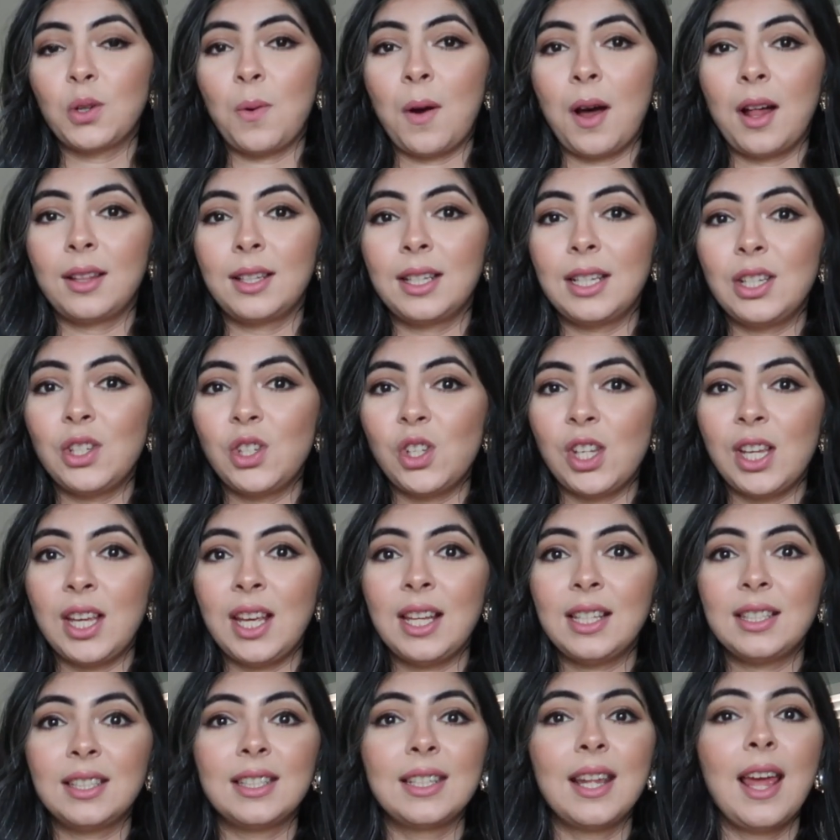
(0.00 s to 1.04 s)
quality
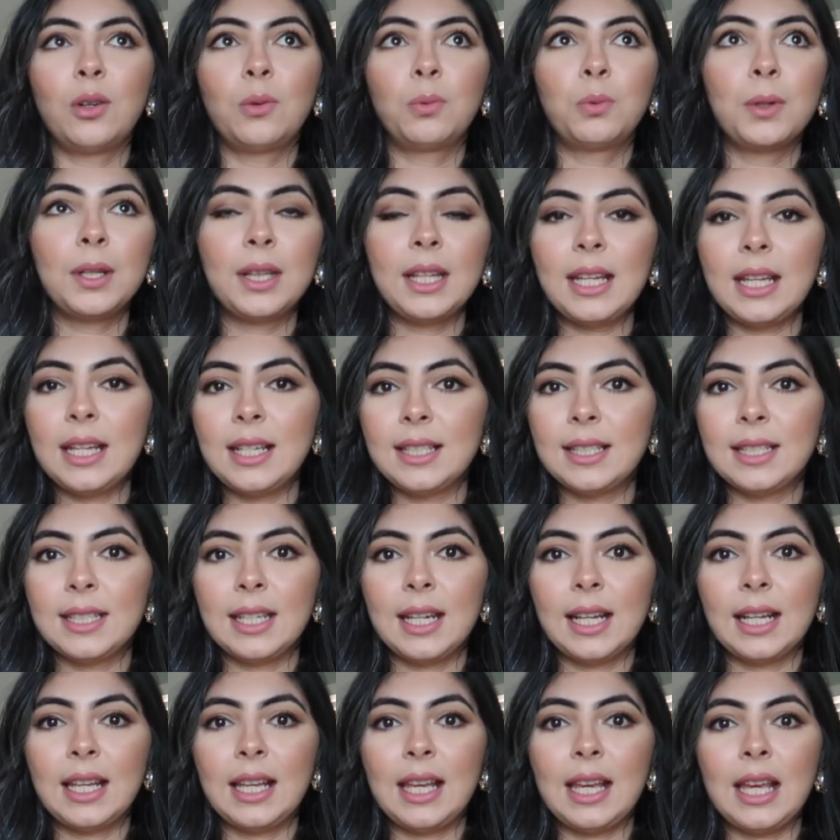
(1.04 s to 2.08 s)
sheets. They're really easy
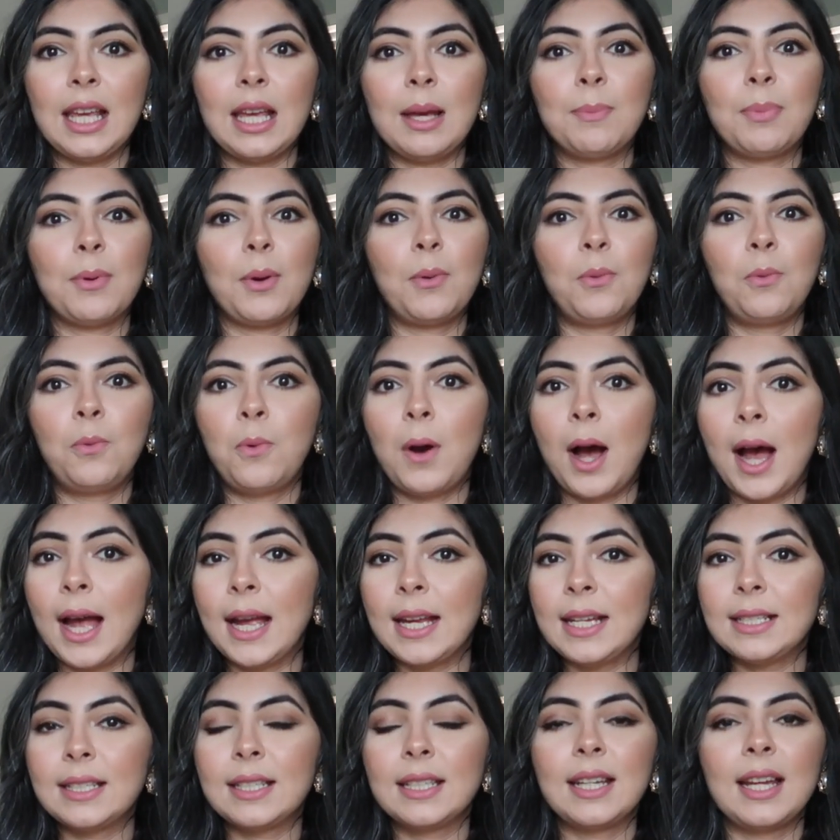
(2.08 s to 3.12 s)
to keep
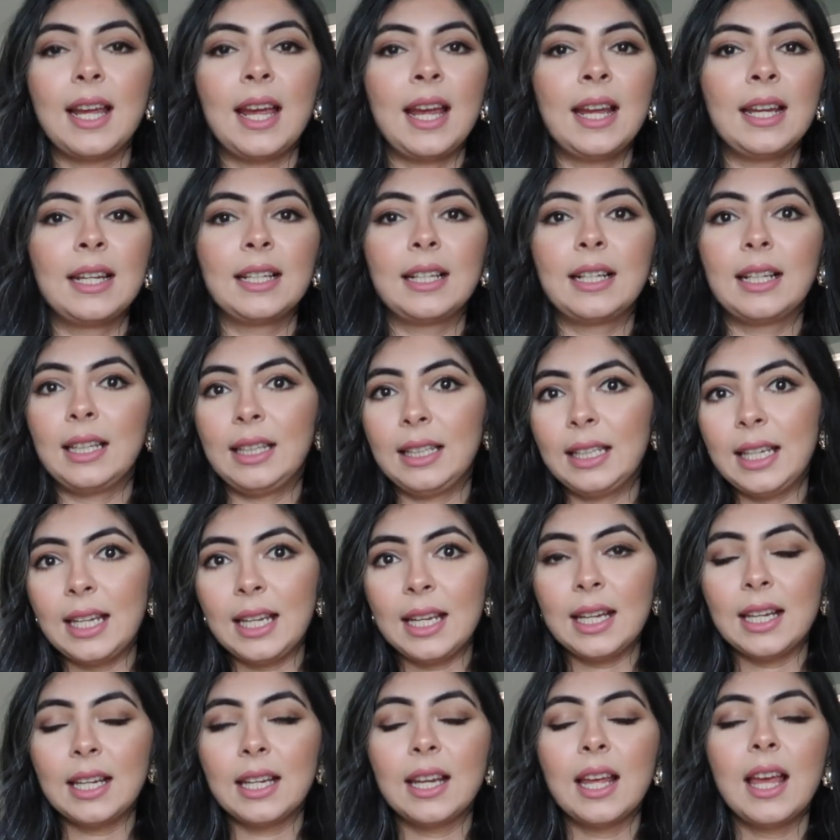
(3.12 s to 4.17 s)
white and
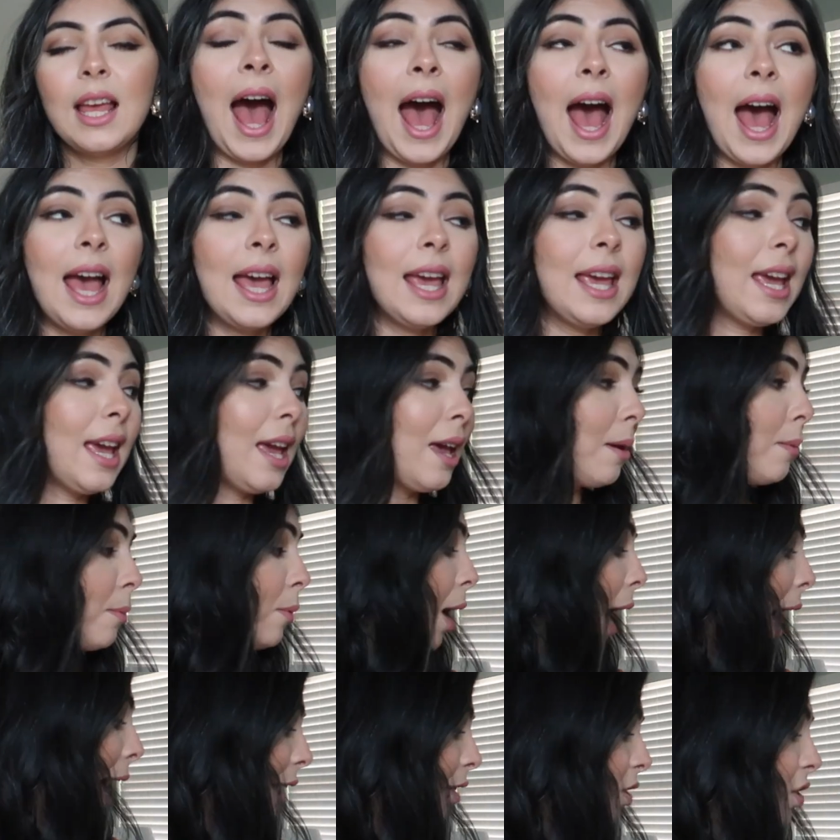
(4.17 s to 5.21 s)
clean. I
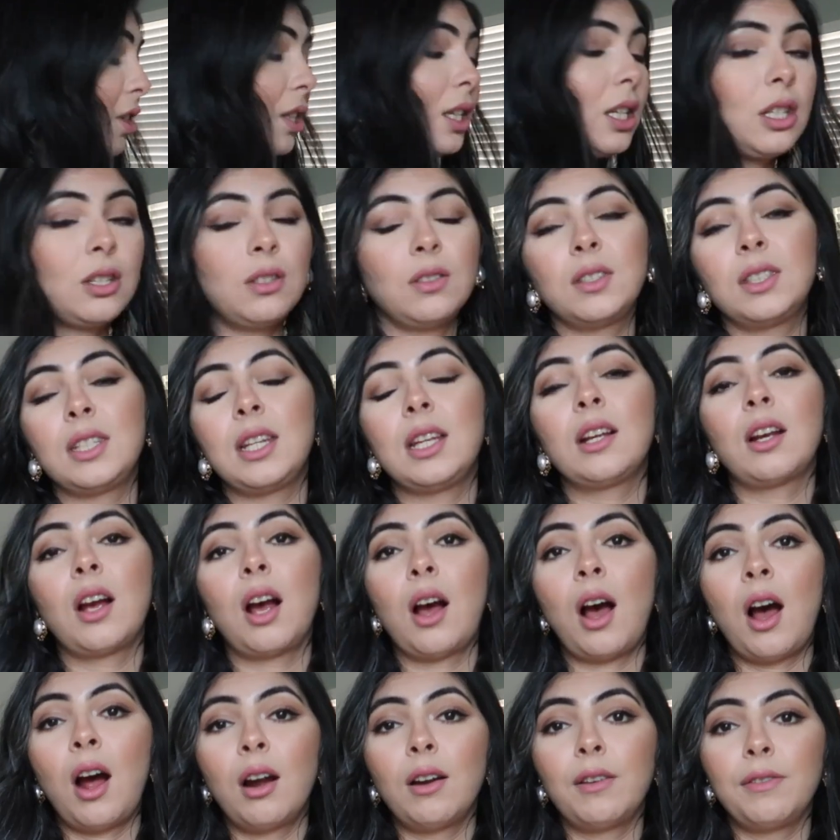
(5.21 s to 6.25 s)
am actually using
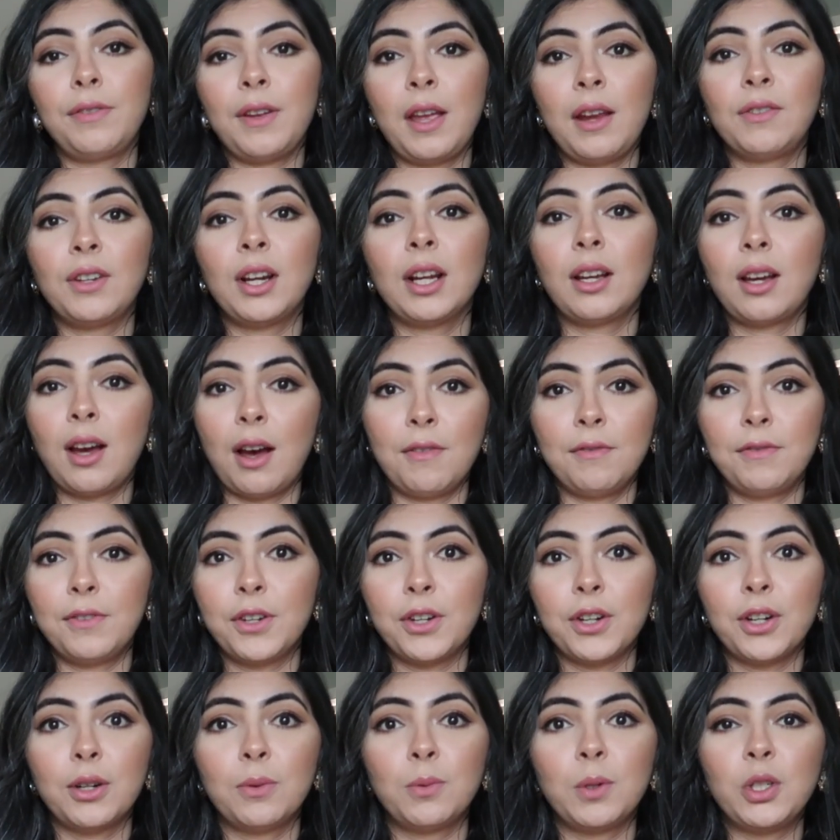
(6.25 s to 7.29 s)
our favorite
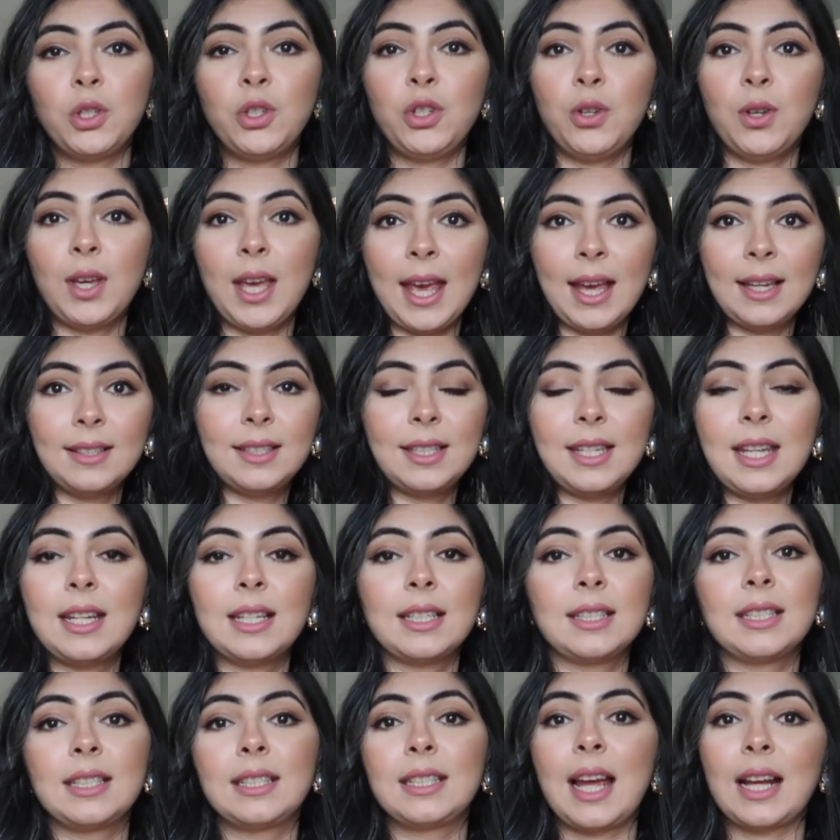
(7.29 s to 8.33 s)
comforter, which you can't see
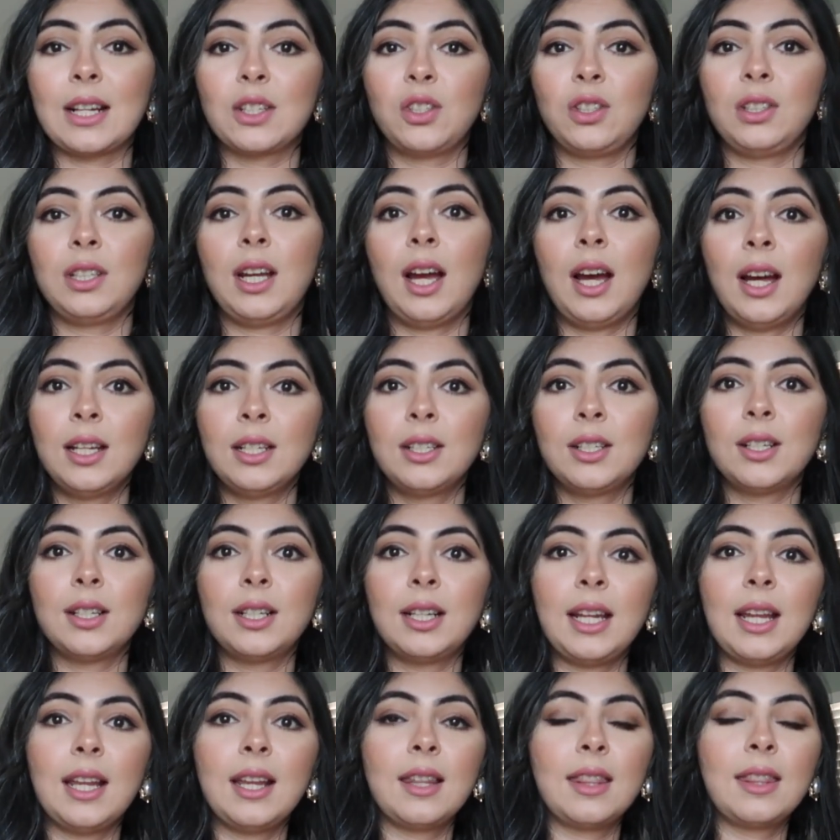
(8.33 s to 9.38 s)
because it's actually
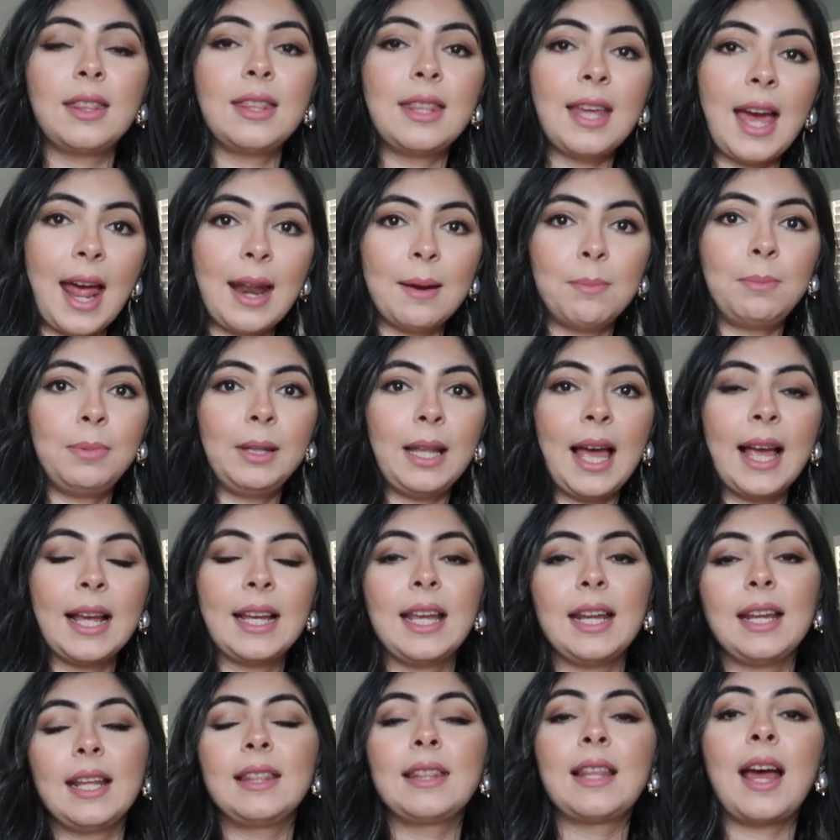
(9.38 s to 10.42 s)
underneath that
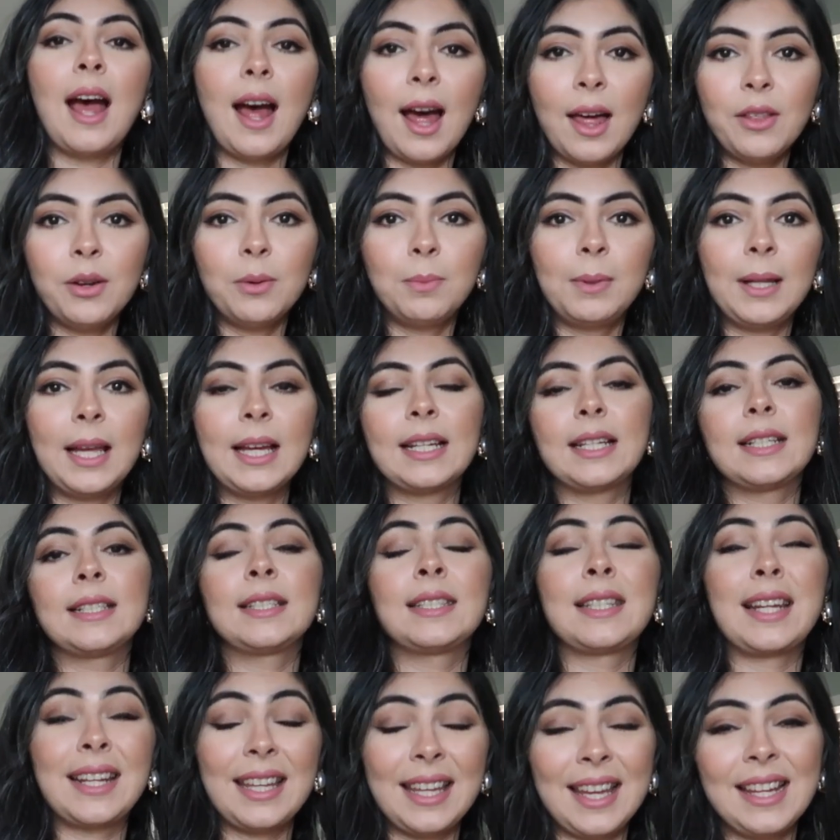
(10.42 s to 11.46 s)
blanket, and that other blanket
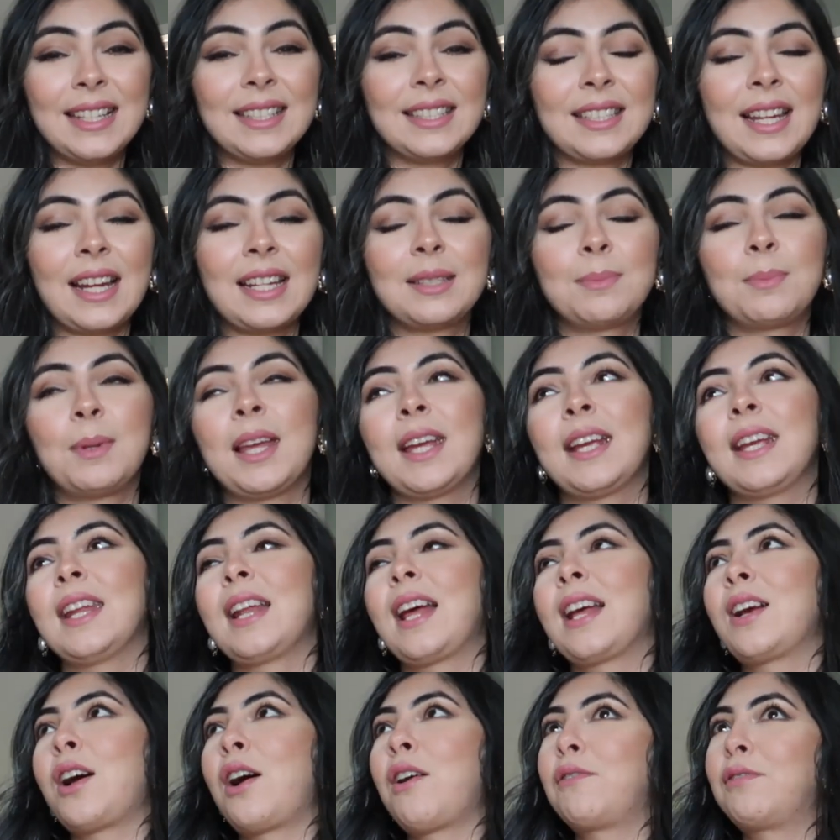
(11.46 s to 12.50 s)
is a king size blanket
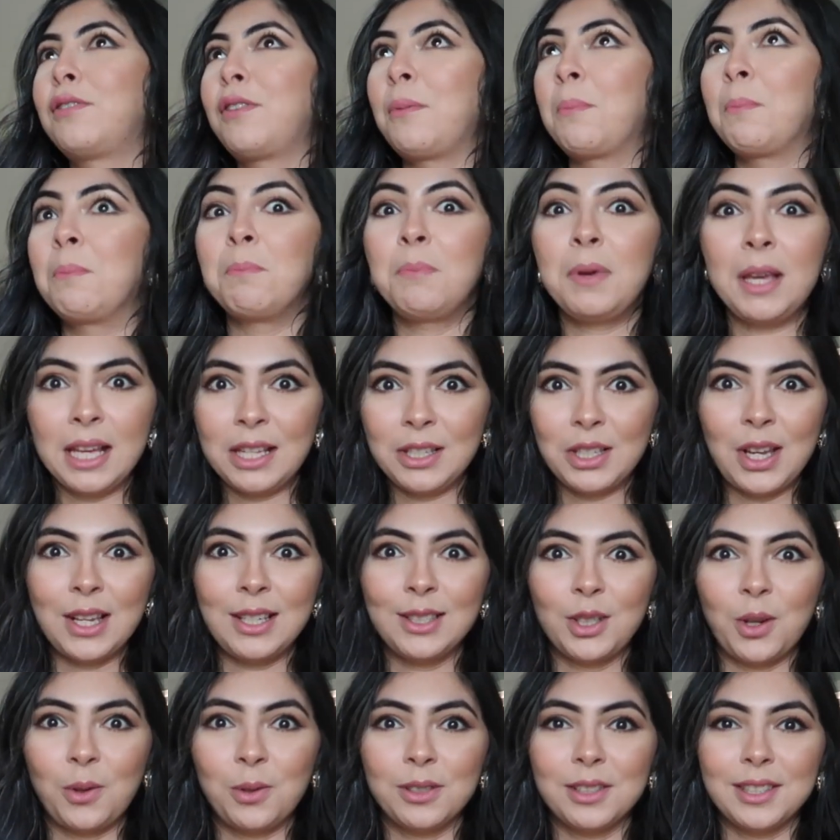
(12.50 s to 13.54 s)
I got from
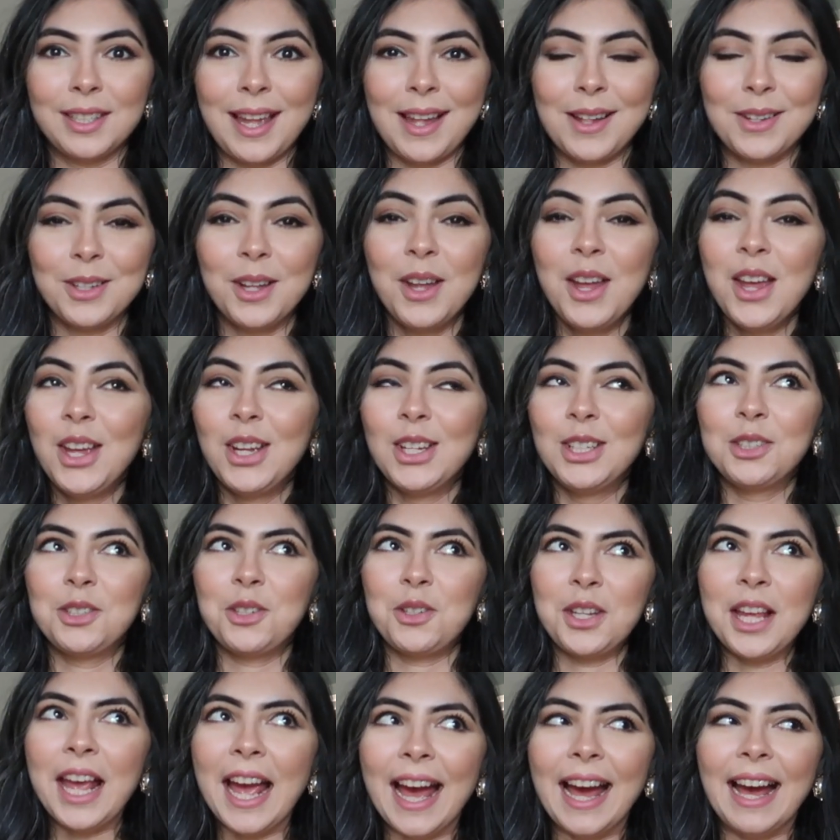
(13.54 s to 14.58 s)
BJ's Wholesale. So
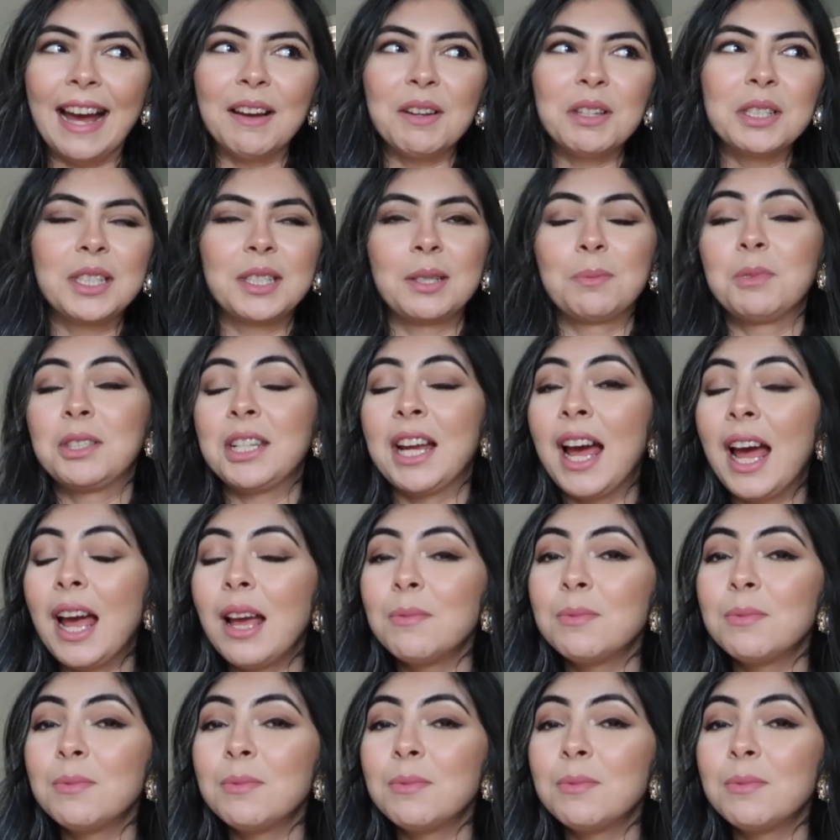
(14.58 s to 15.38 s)
yeah, sometimes